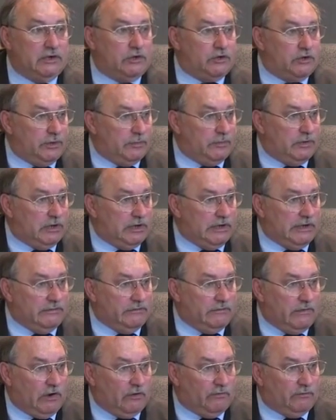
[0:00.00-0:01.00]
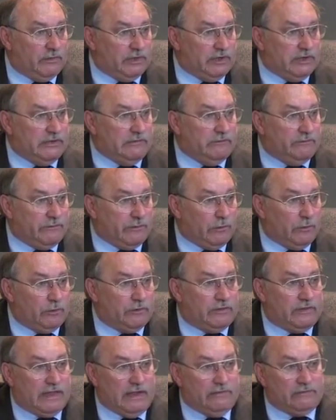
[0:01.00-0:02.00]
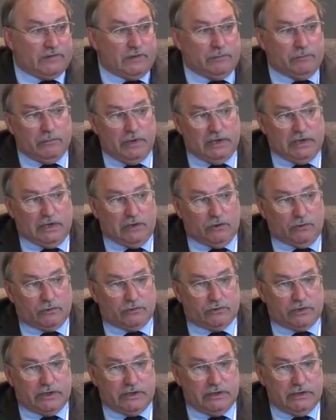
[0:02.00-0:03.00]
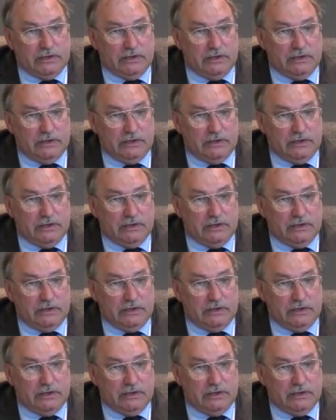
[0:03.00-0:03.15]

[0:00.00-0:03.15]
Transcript: criminal involvement in fraud, theft and money laundering